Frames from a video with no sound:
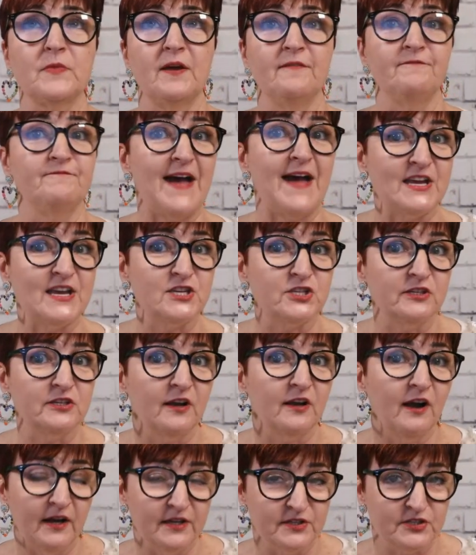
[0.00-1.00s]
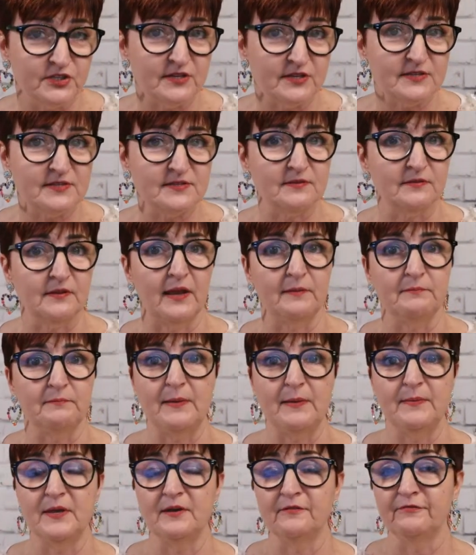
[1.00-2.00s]
fashion conscious, like
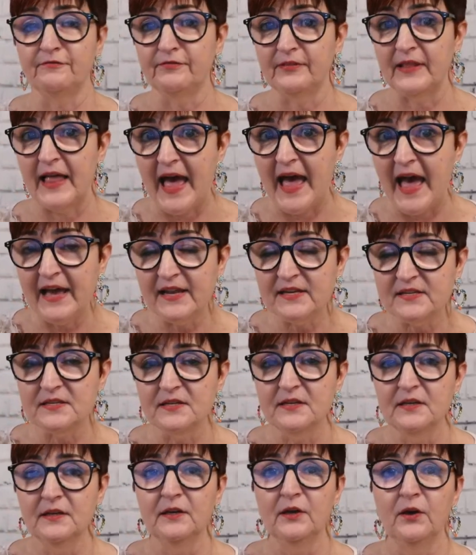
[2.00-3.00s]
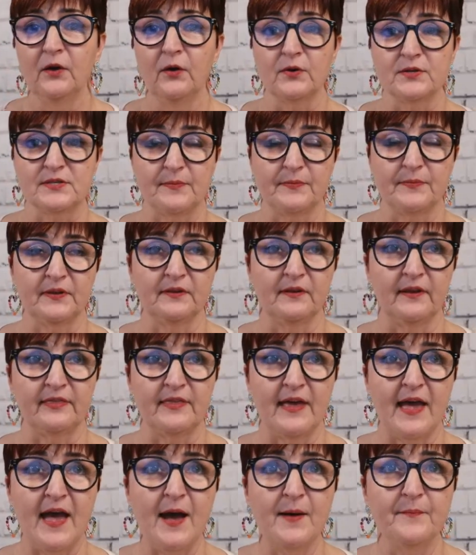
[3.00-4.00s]
maybe a flat or something like
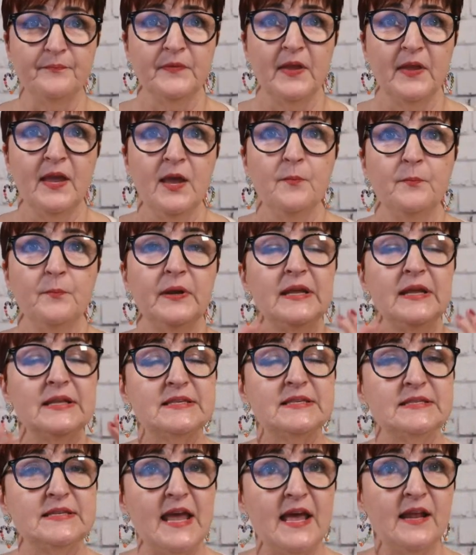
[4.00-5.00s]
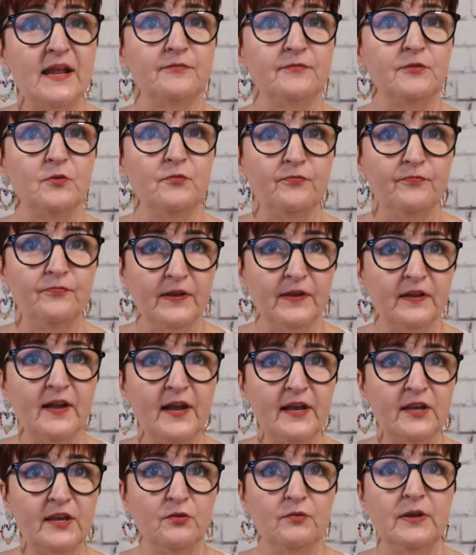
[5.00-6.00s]
that. But instead, if you feel
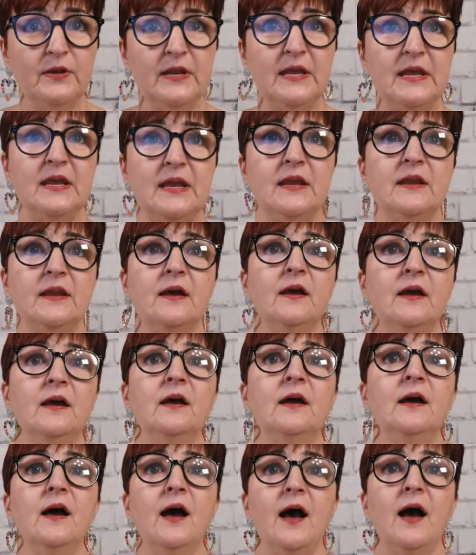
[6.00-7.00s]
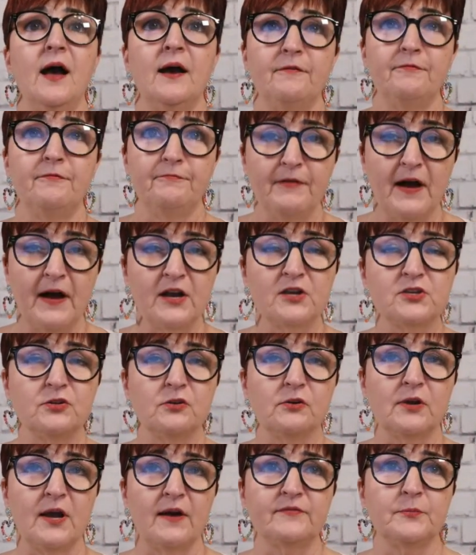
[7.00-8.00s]
like you need a functional,
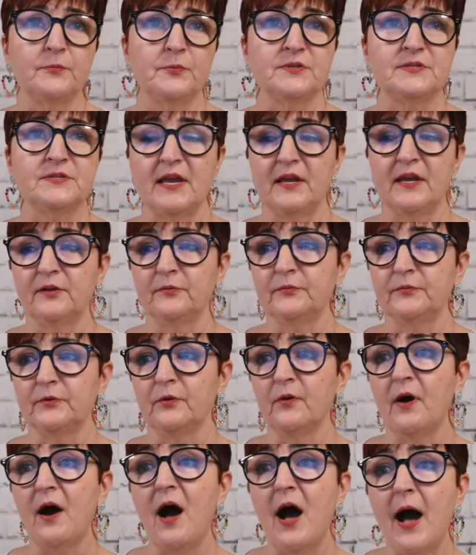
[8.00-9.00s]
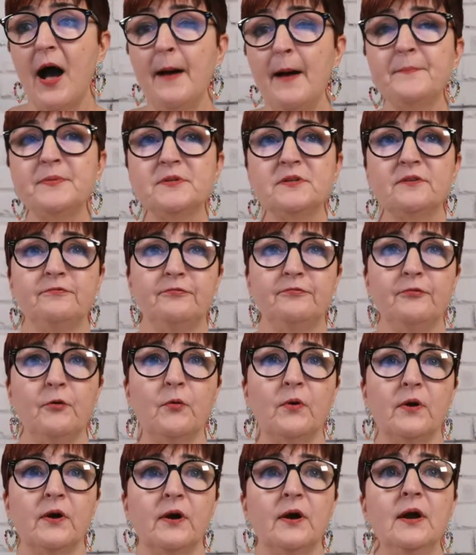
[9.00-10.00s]
comfortable sandal, opt
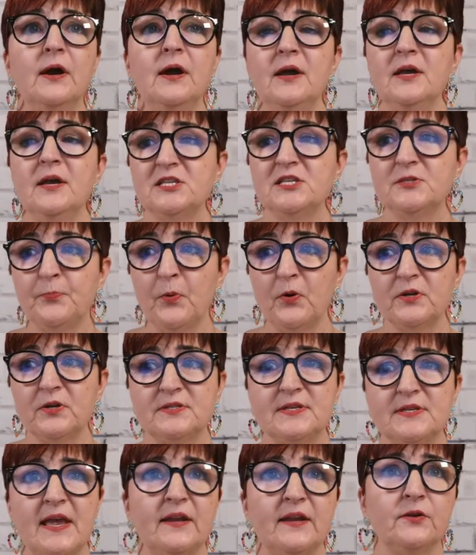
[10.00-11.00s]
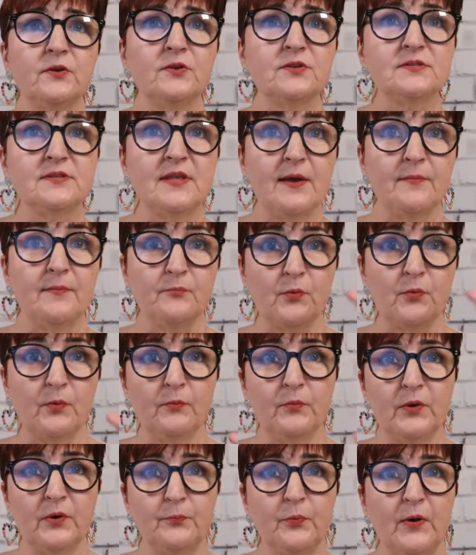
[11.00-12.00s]
for sport sandals that
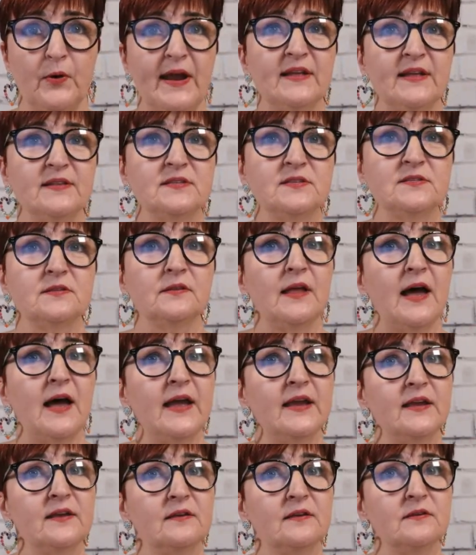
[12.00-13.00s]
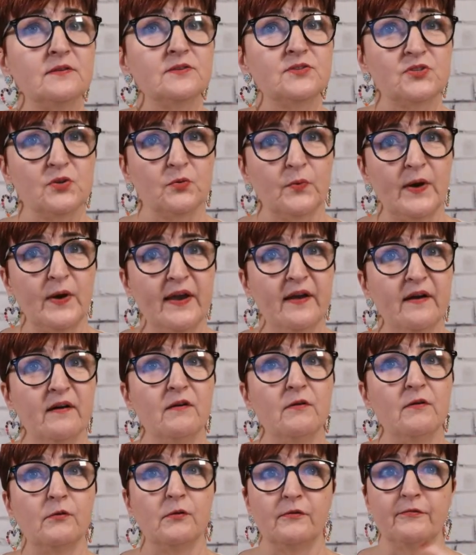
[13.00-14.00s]
with brands like Sorel
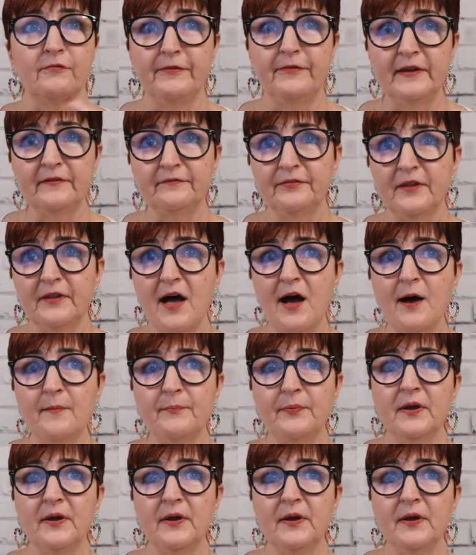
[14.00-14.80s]
or FitFlop,